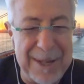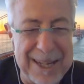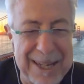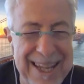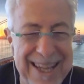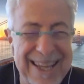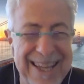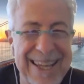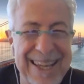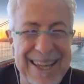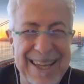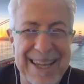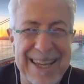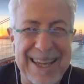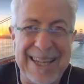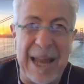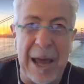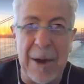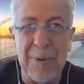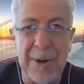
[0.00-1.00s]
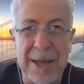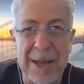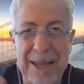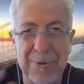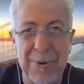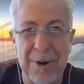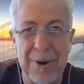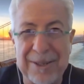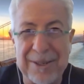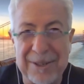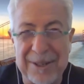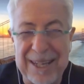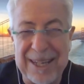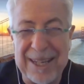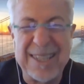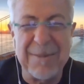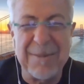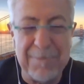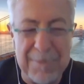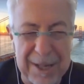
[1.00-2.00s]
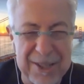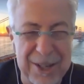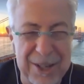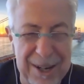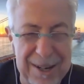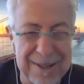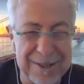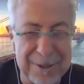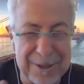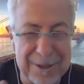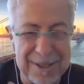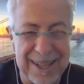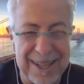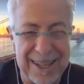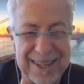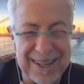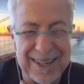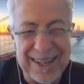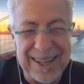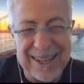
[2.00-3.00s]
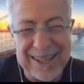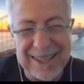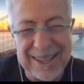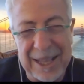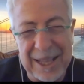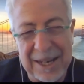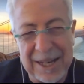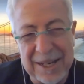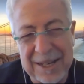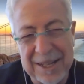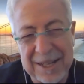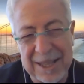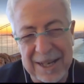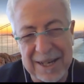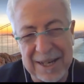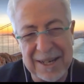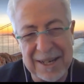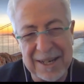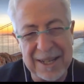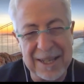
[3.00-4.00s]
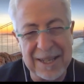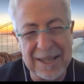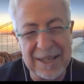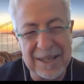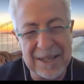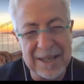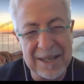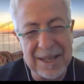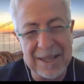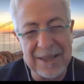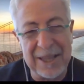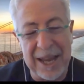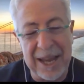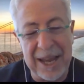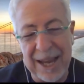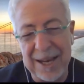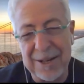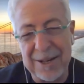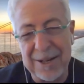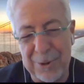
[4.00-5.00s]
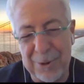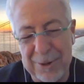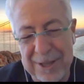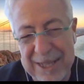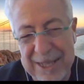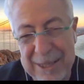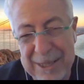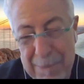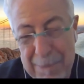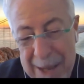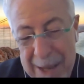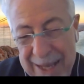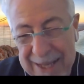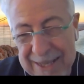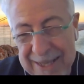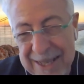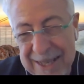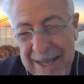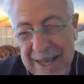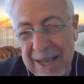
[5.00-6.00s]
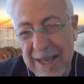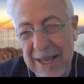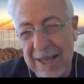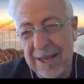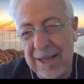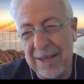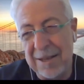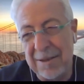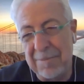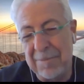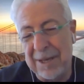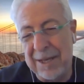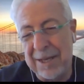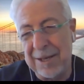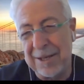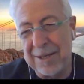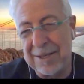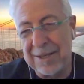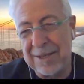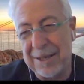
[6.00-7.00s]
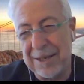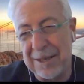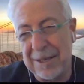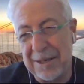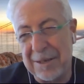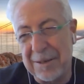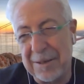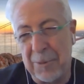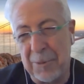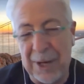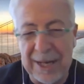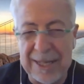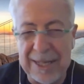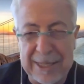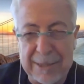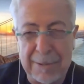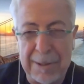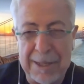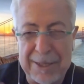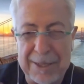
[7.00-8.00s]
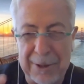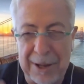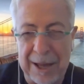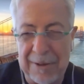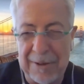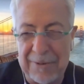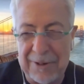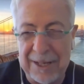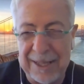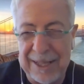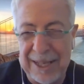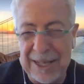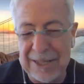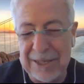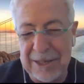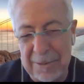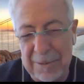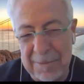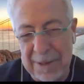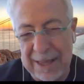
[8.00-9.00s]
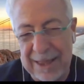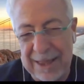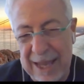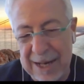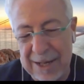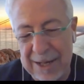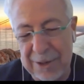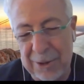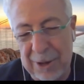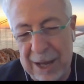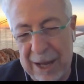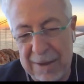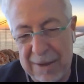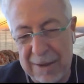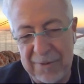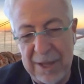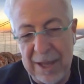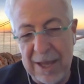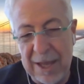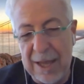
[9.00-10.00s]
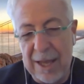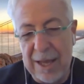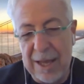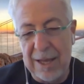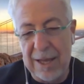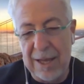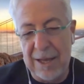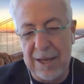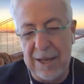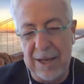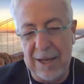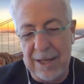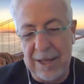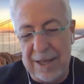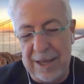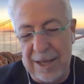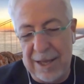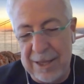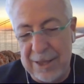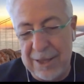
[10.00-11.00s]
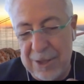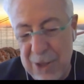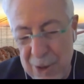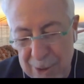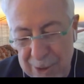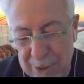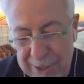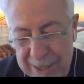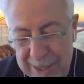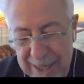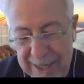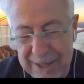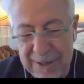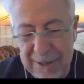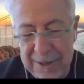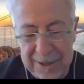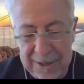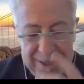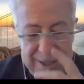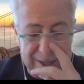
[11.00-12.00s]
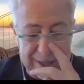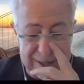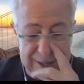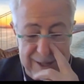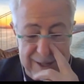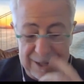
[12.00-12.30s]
mean, in a way, water is much harder than the air or the space, because well, in space you have radiation, but there you have uh, no signals,